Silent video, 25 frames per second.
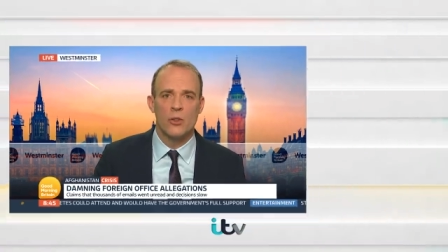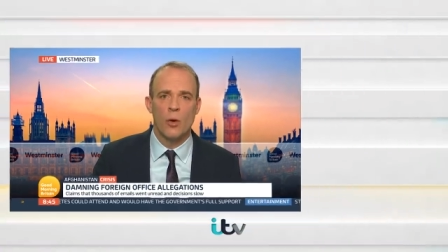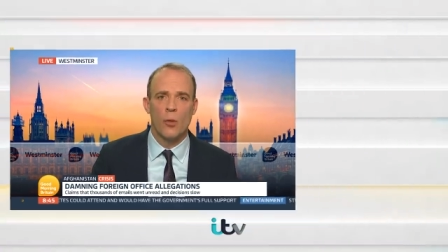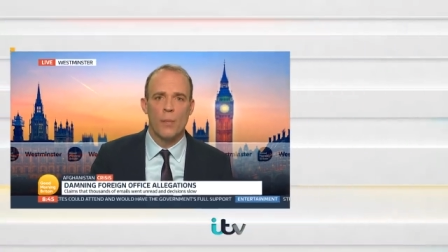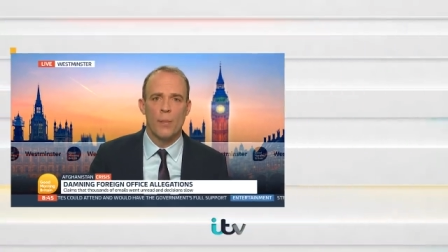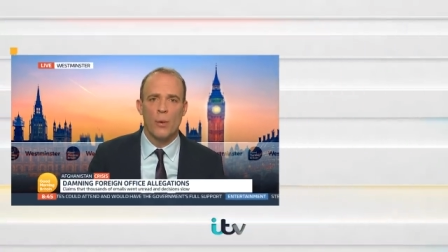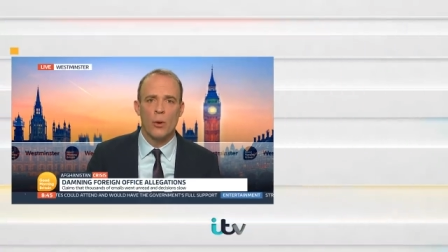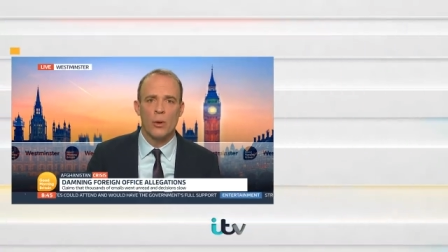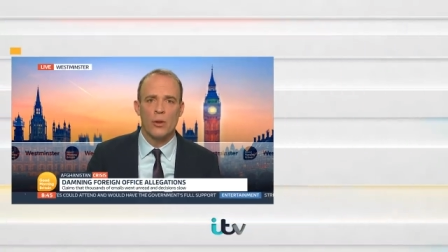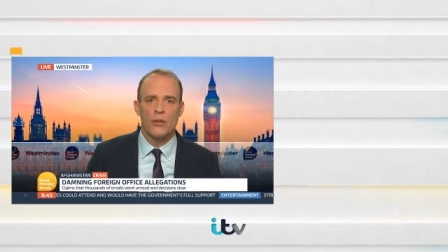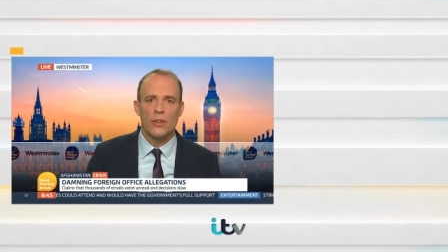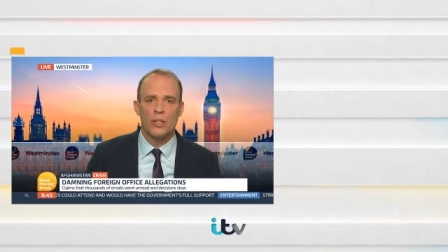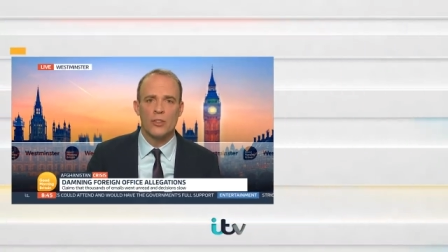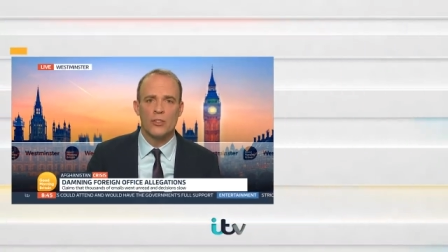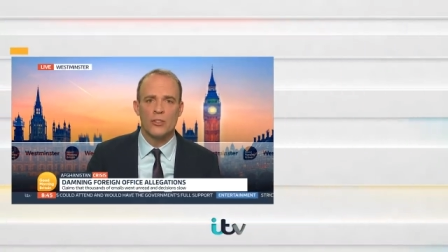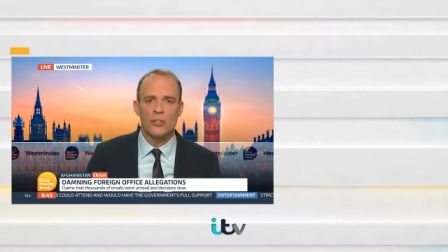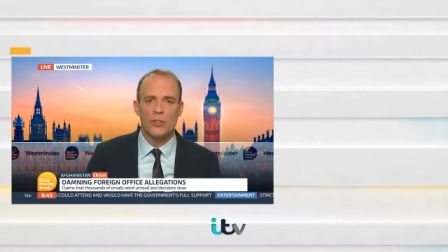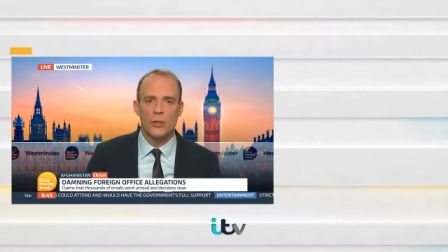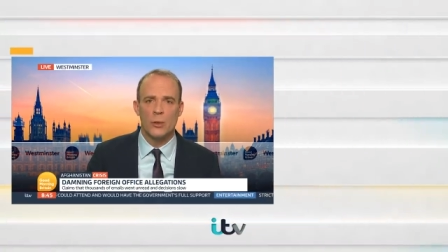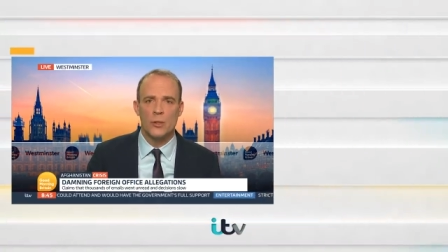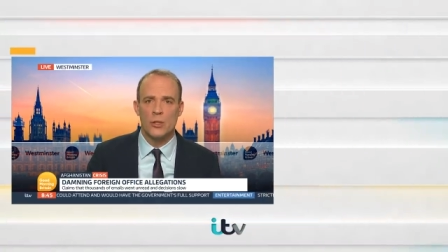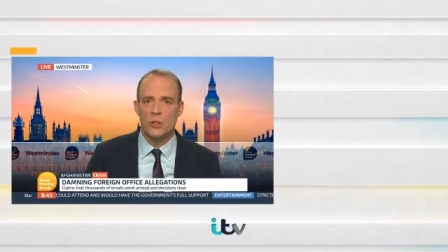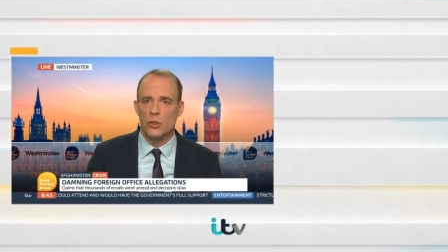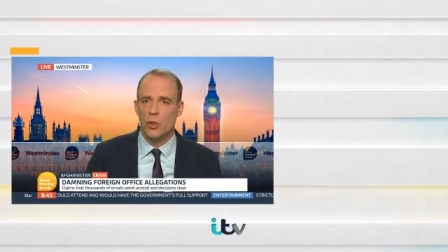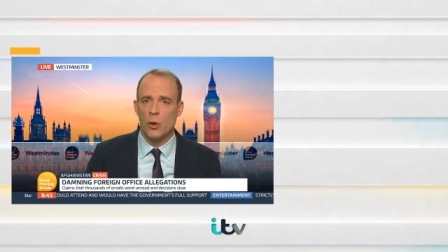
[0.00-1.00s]
not
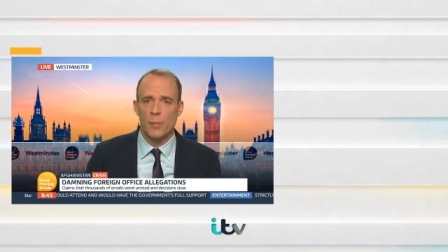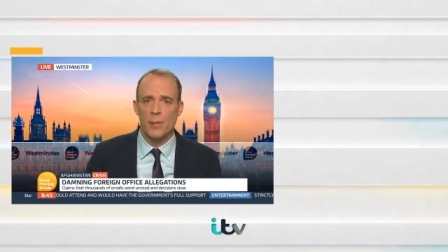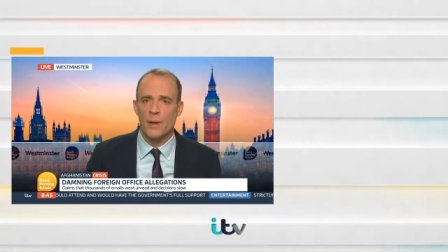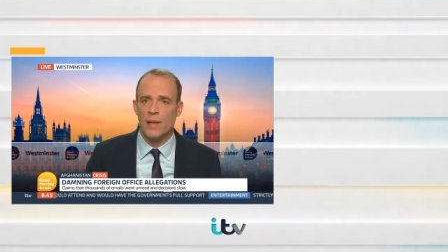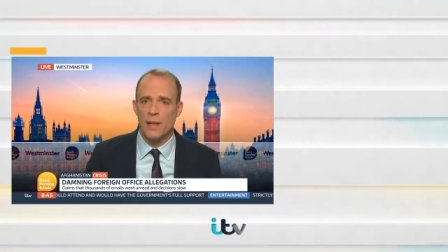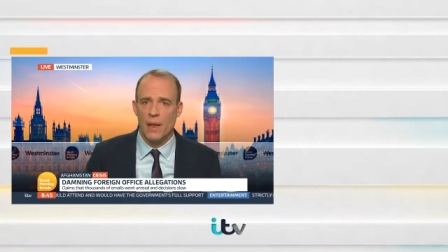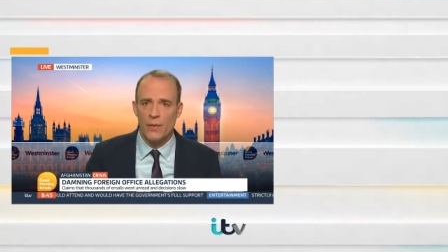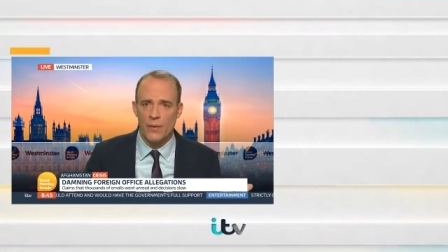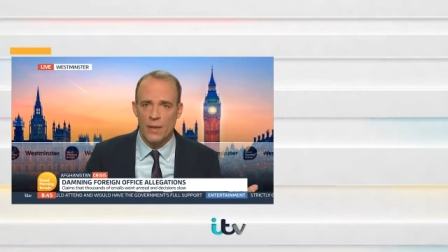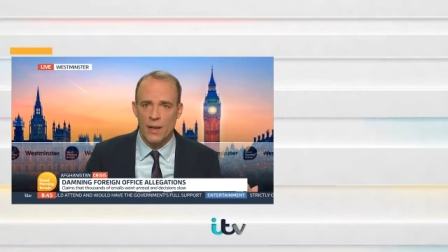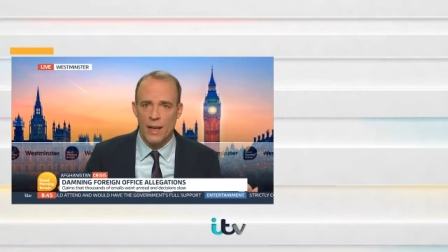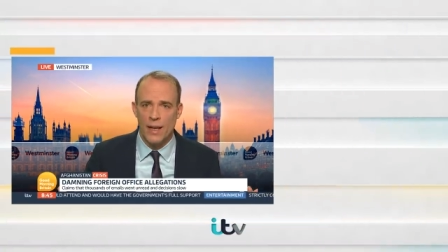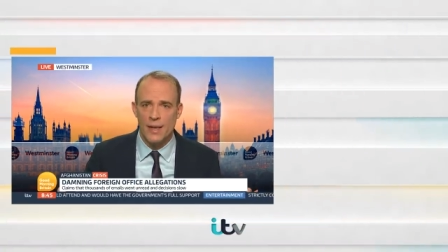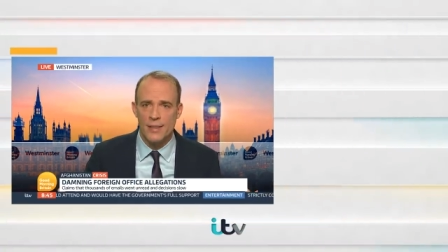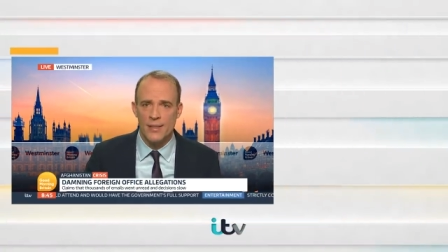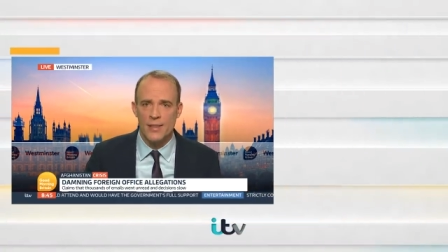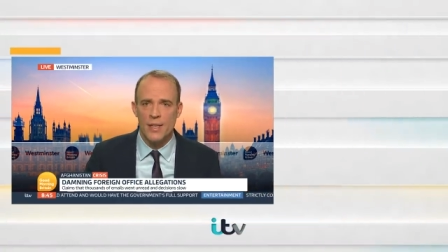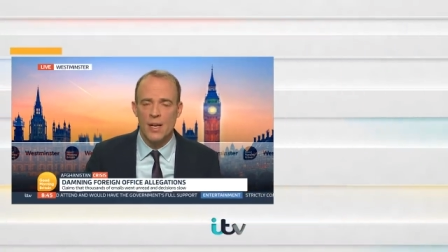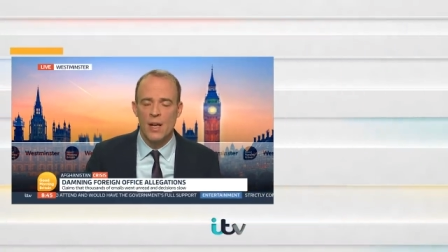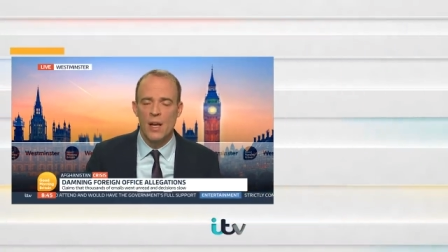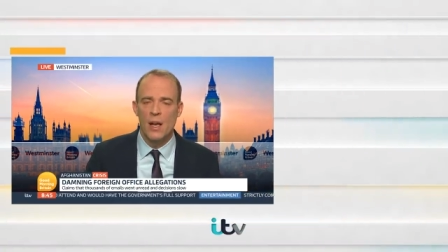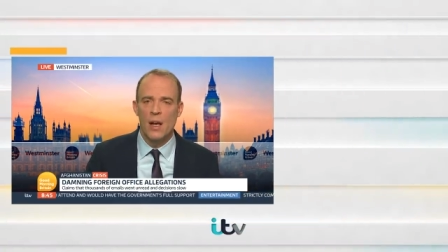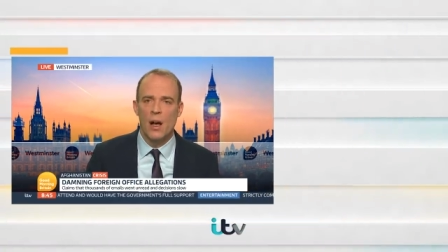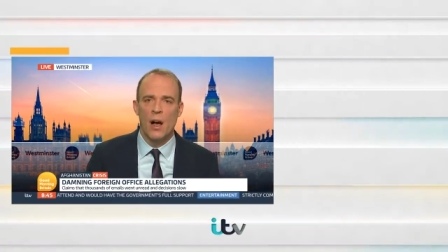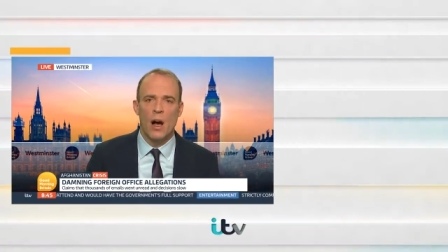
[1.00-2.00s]
politicians doing the job, but nonetheless,
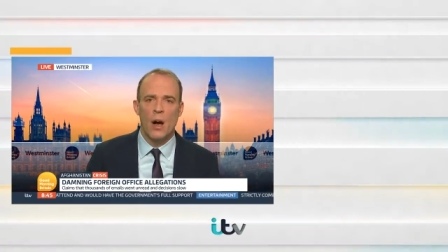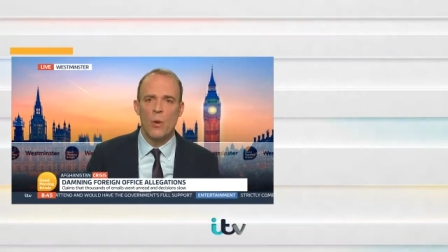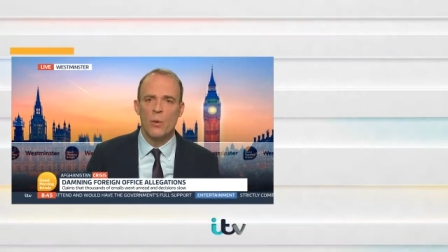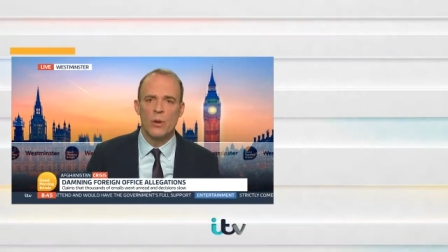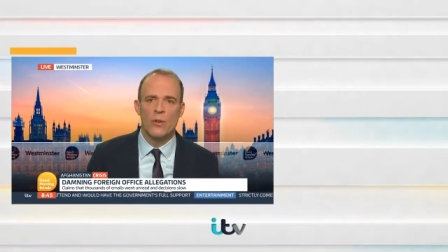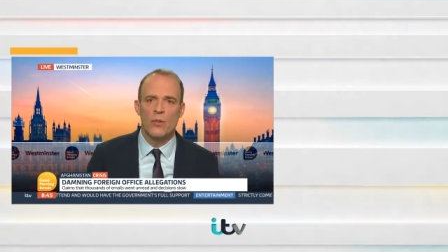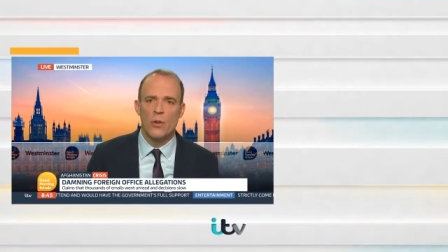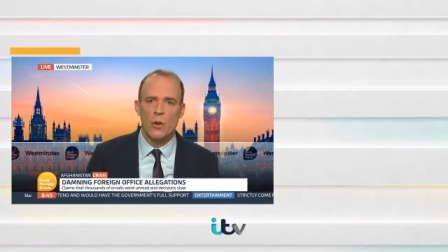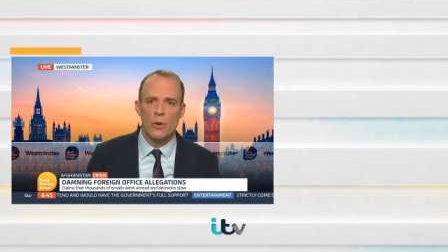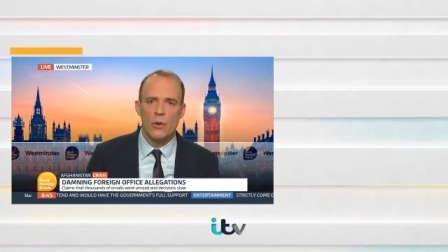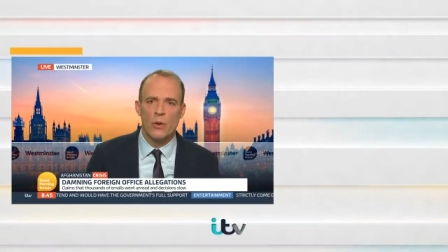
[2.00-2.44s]
I wouldn't have